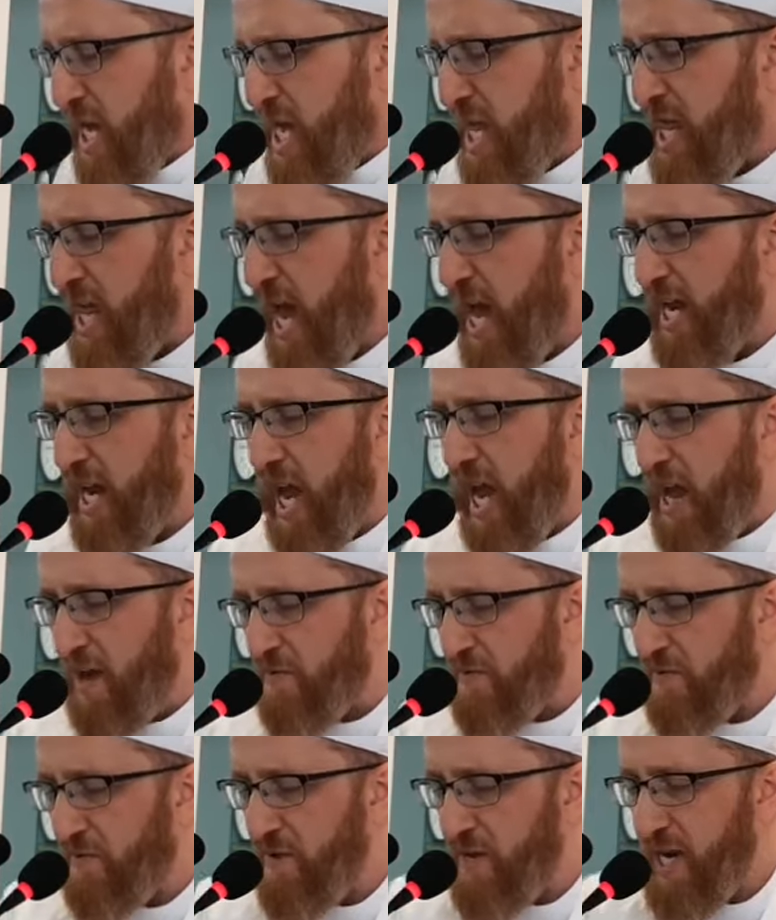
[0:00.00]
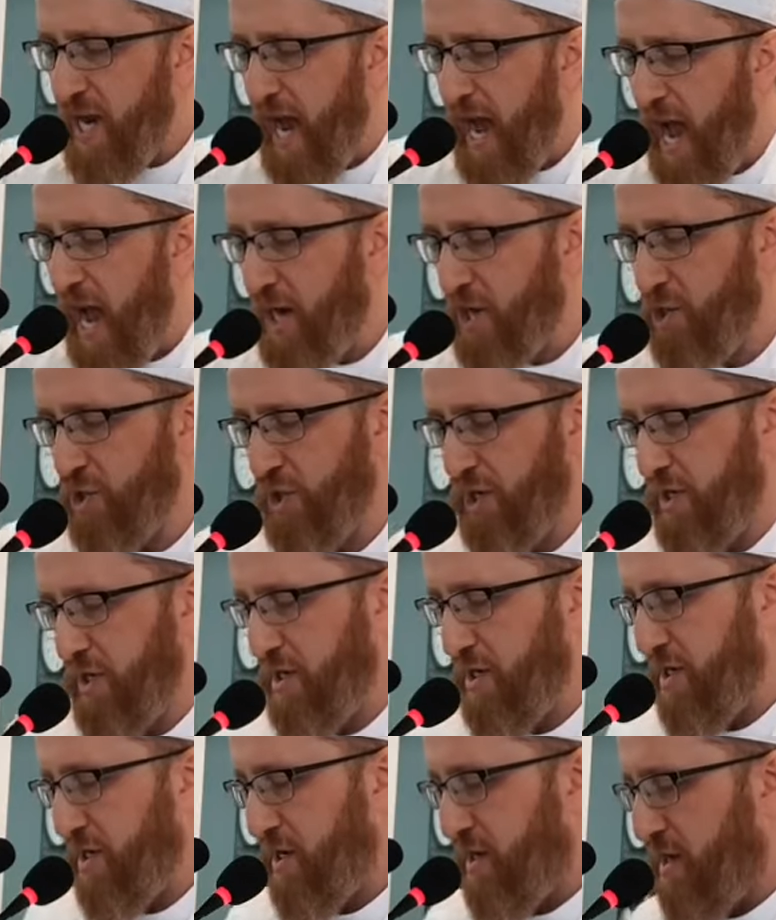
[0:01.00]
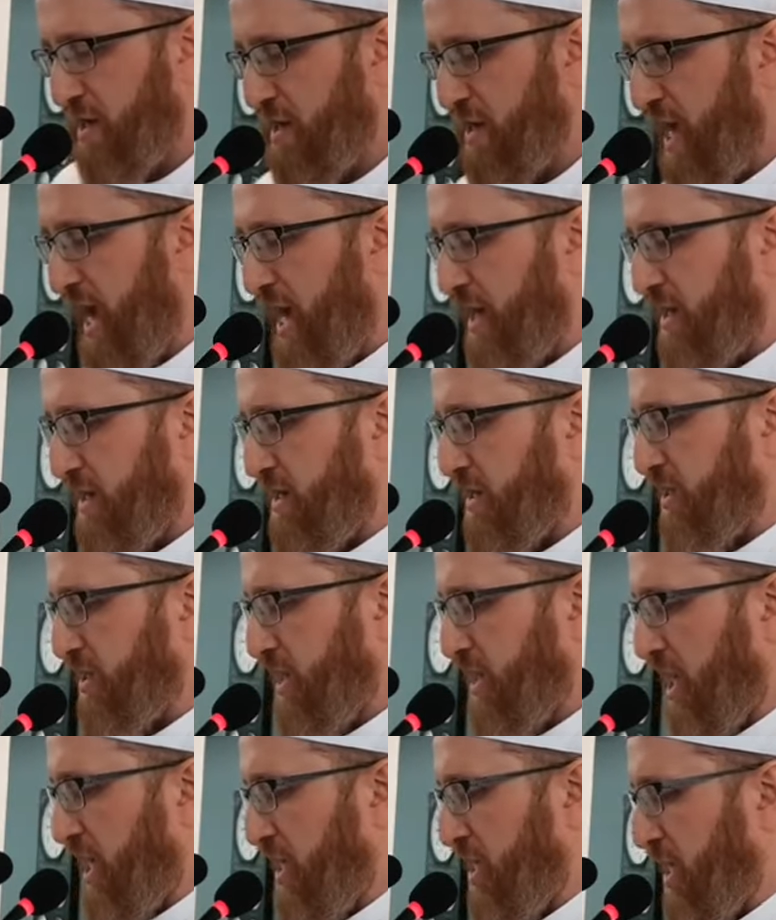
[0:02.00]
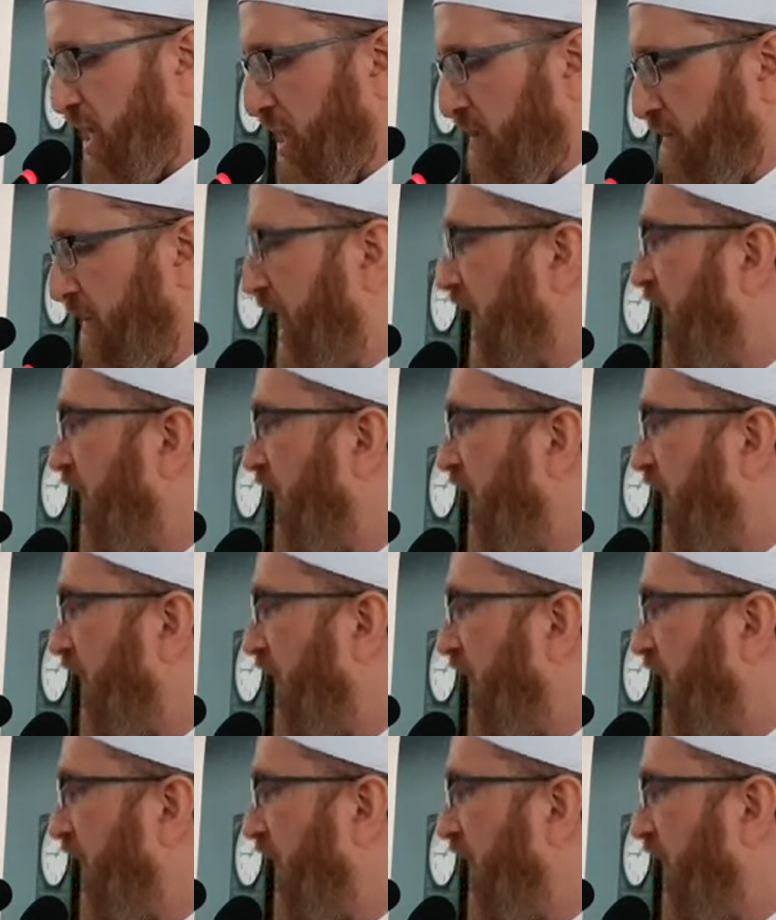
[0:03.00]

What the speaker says: that every action that the son of